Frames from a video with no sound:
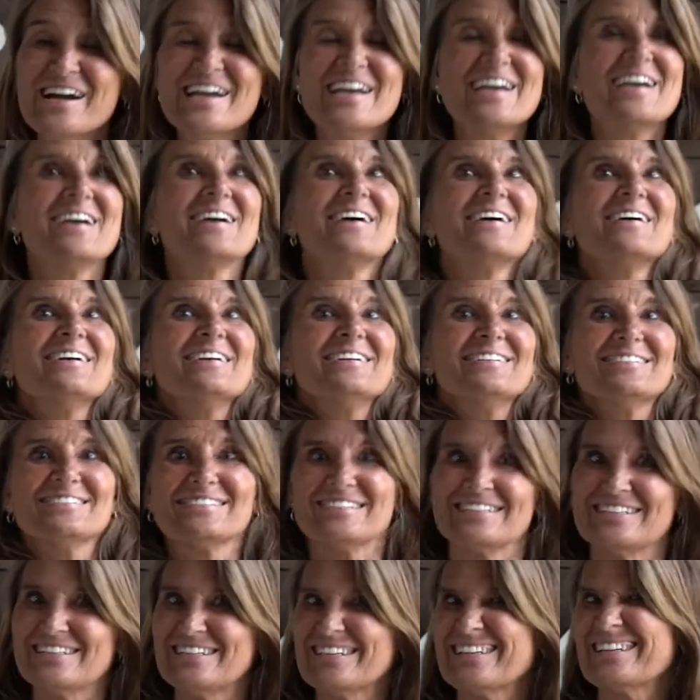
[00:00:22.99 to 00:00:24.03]

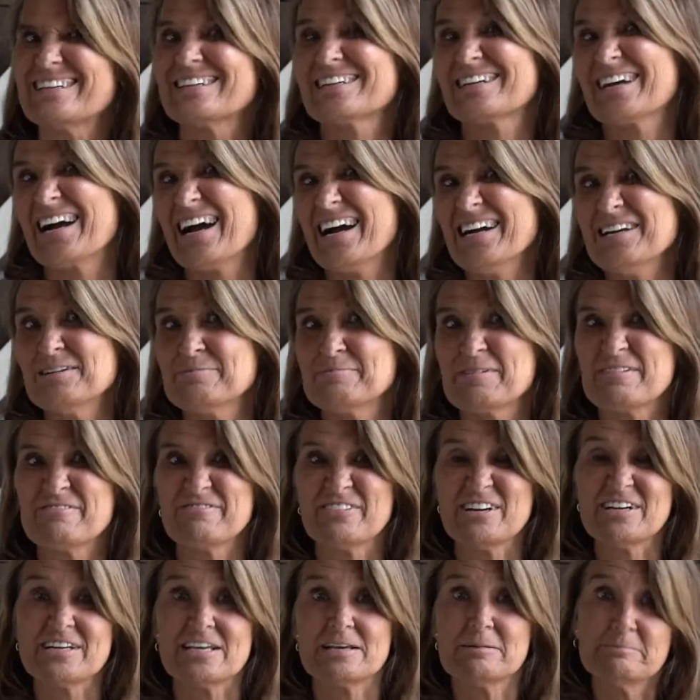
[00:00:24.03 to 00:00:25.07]
It can kind of be
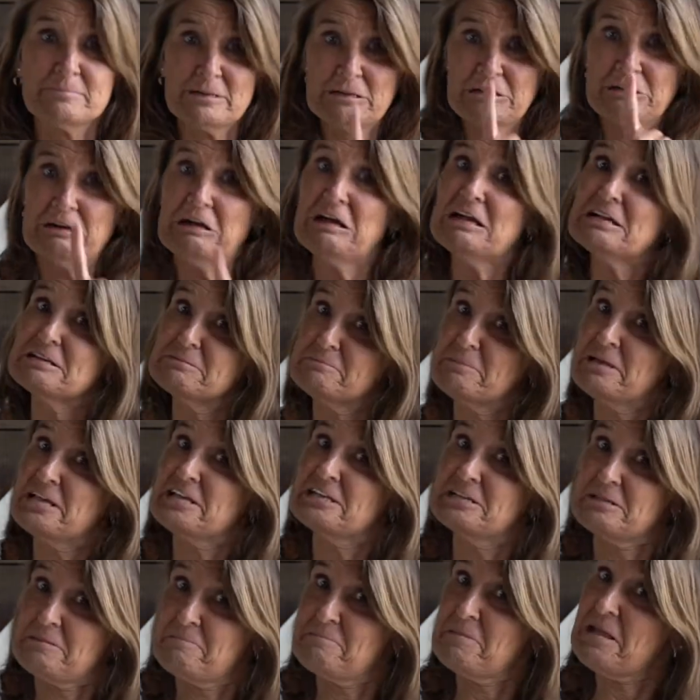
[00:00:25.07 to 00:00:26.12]
funny, kind of make
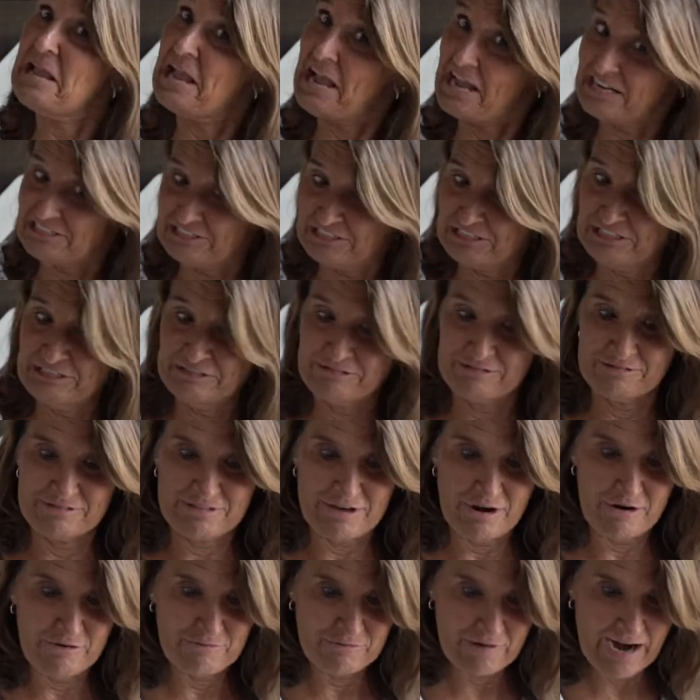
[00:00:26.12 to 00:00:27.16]
them mad too,
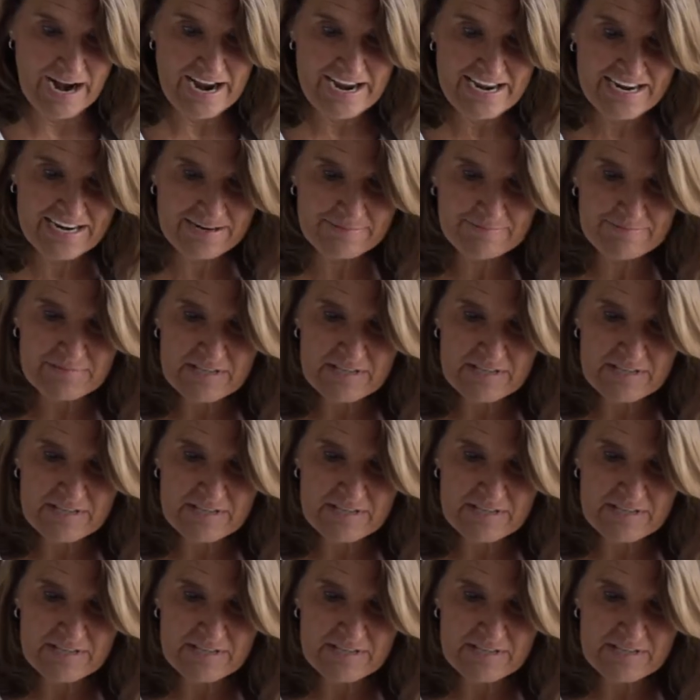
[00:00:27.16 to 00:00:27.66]
though, right?